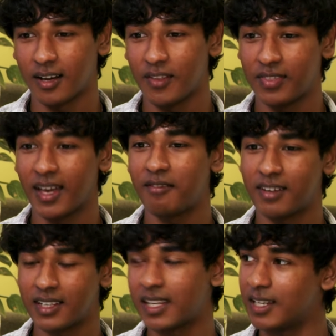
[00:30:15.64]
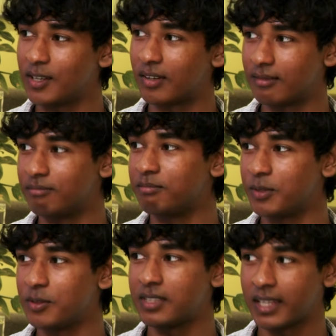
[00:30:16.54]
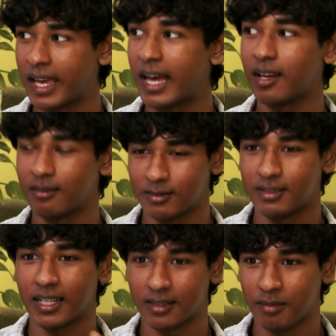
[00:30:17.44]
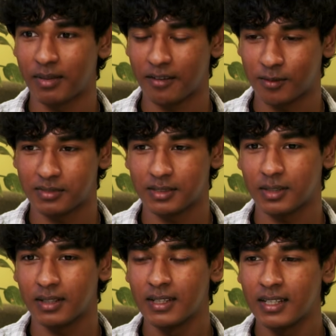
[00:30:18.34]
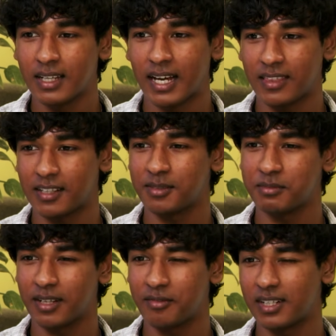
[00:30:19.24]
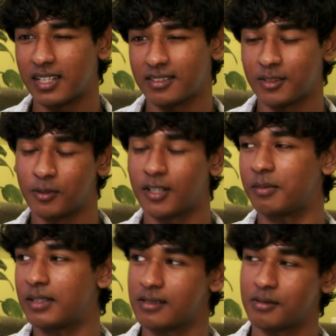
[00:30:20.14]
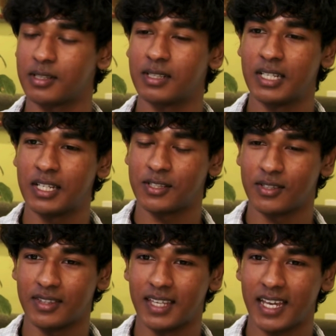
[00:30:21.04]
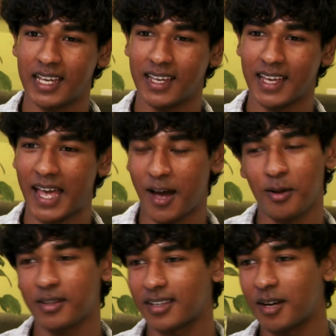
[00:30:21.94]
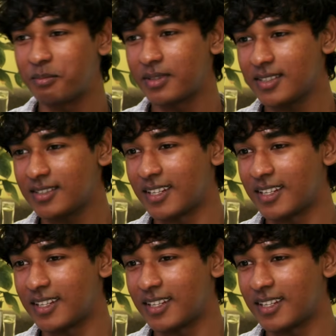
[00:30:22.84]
they're very keen on using AI on like their platforms as well, and that's something I've realized in the workplace as well. So all the companies,